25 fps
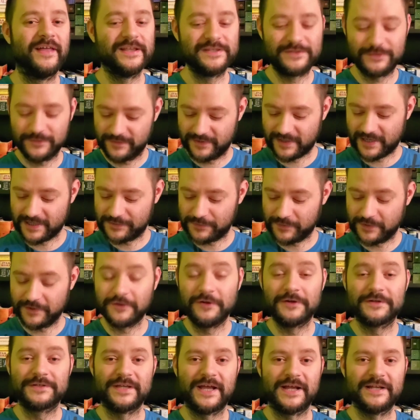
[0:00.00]
that's that's what it
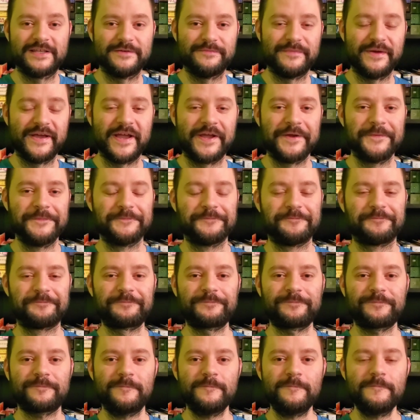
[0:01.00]
looks like to me
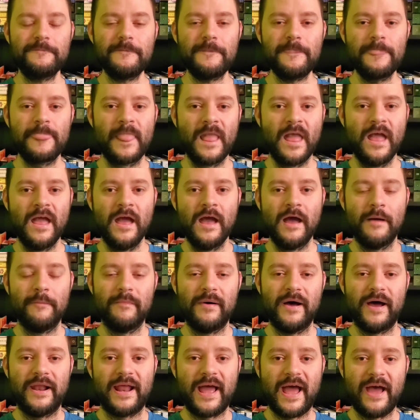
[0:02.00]

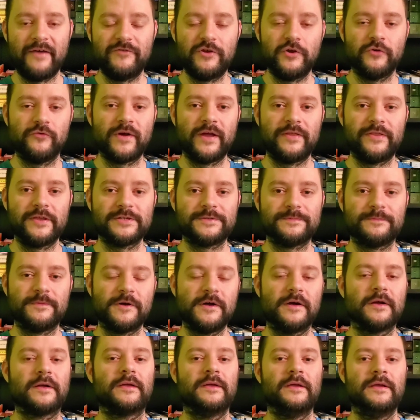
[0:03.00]
but have you read this
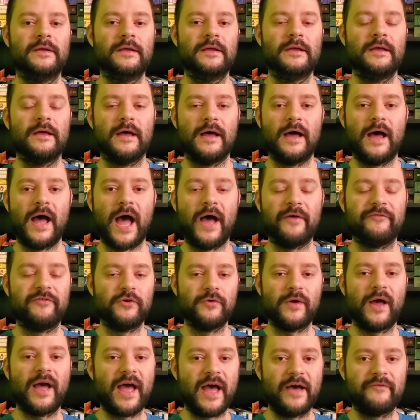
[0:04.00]
book uh, if
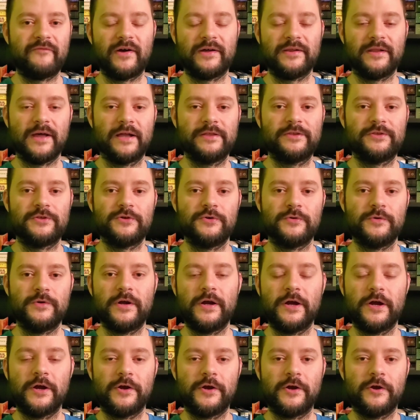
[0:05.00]
you have i'd like to
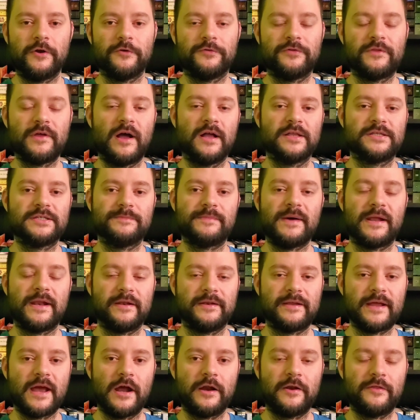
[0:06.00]
hear your thoughts about
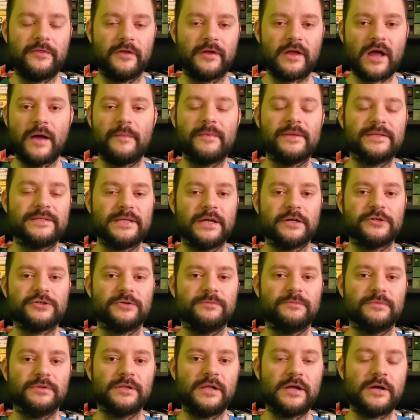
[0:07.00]
it down in the comment
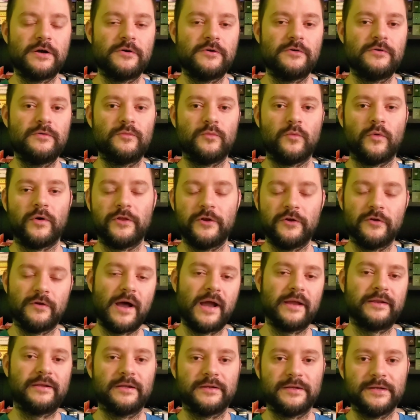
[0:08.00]
section below whether you
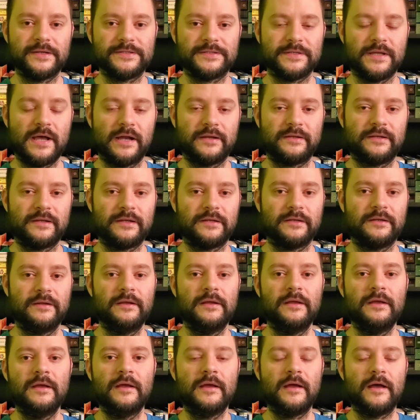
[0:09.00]
liked it disliked it
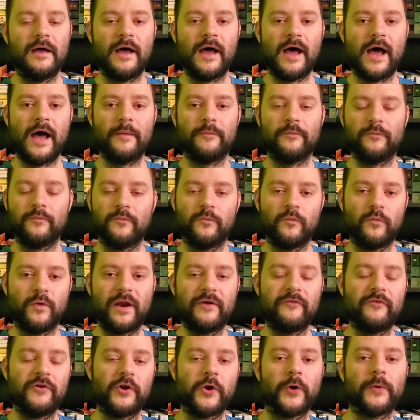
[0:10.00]
um,
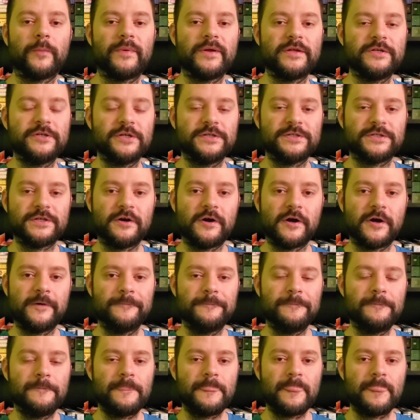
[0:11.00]
whatever your opinions are